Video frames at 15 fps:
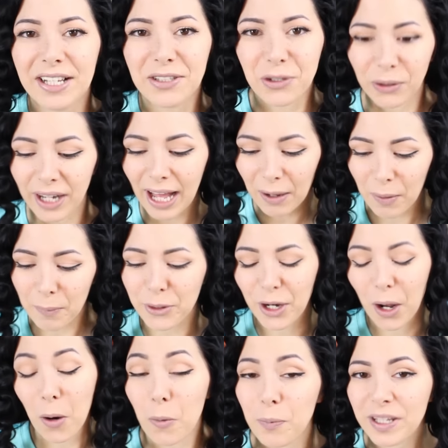So now I'm
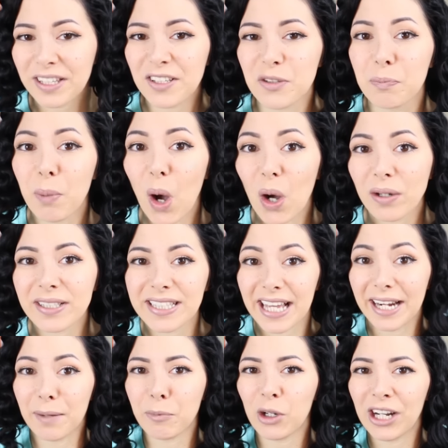gonna open this box
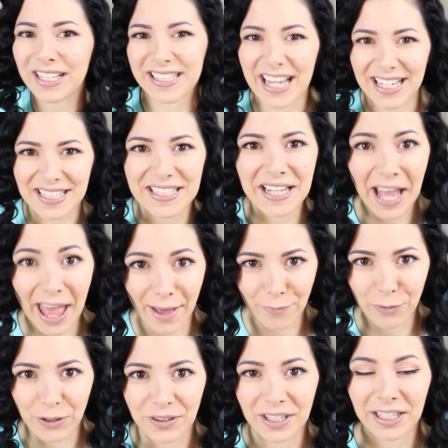and I'm gonna test
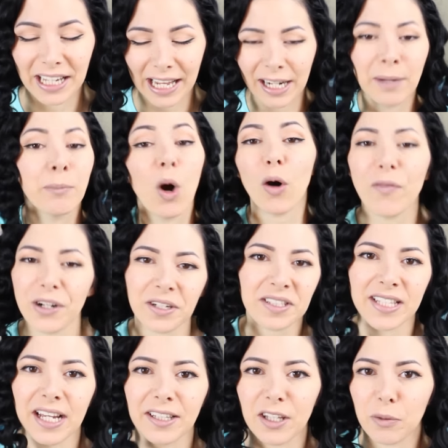everything and I'm
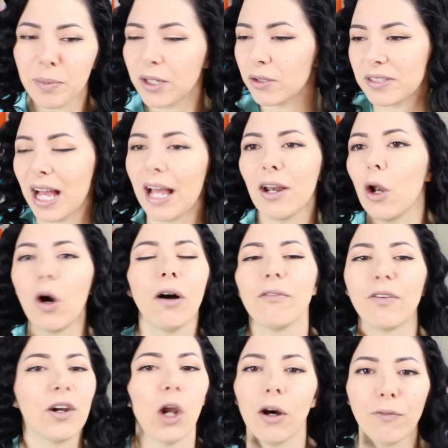overexcited because I
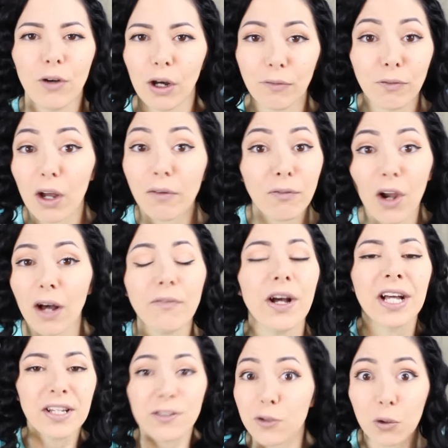love, love, love, love, love
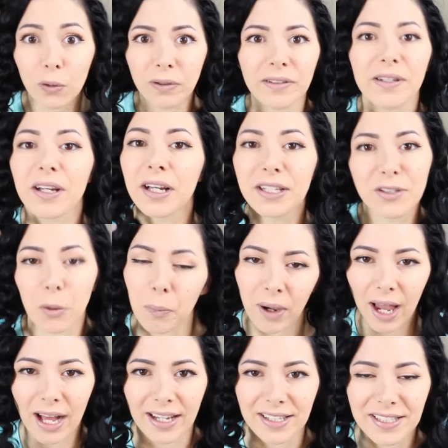school
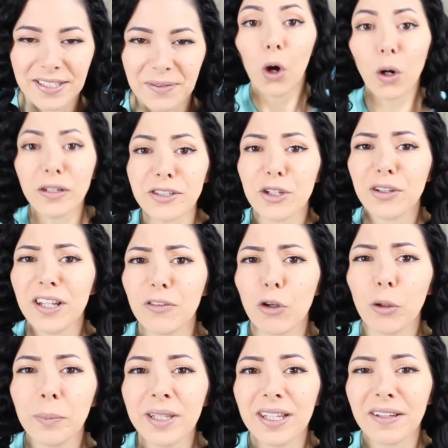supplies. Also, they
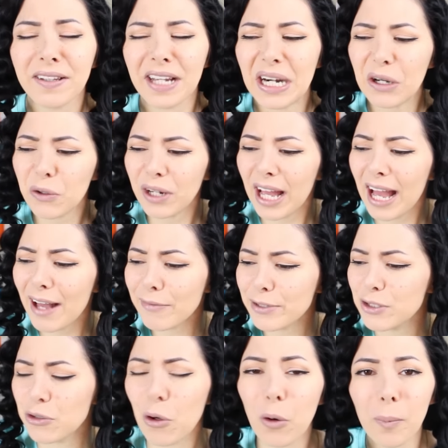told me that they are gonna have
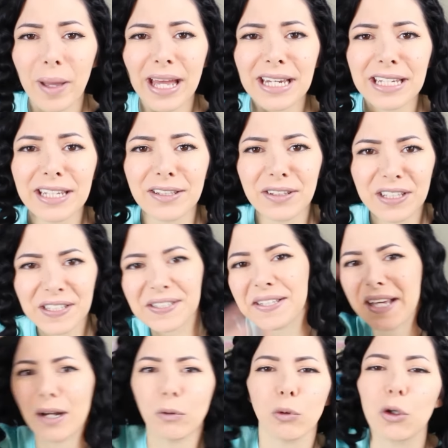so many
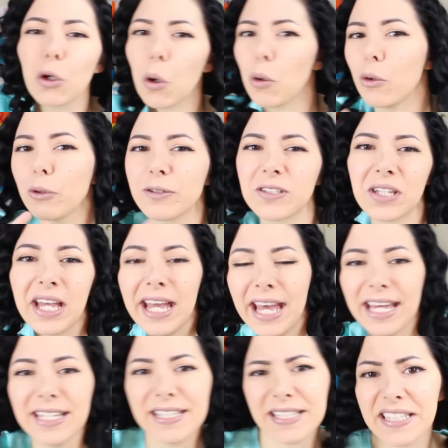discount codes
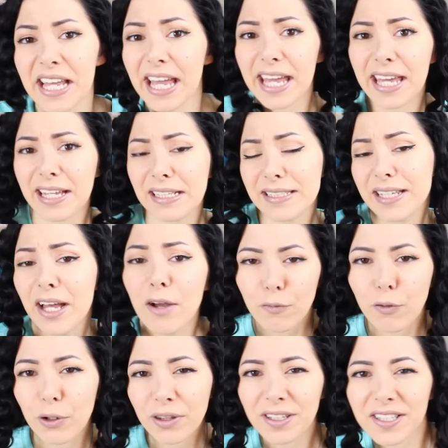and sales
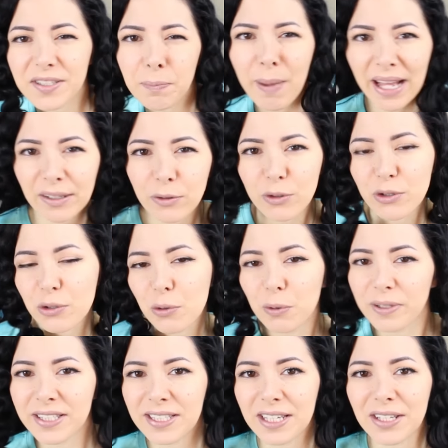for this back to
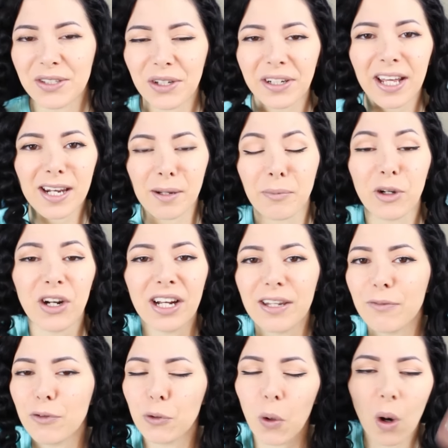school season and I'm gonna
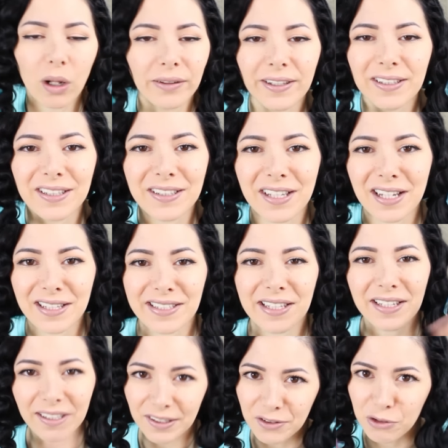leave you all the details
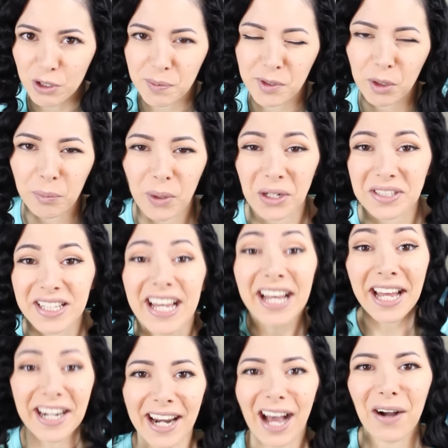in the description box.
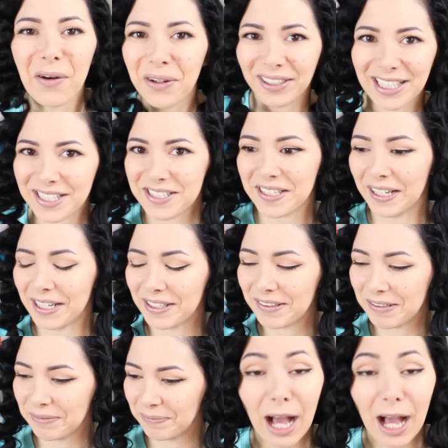And now, let's start.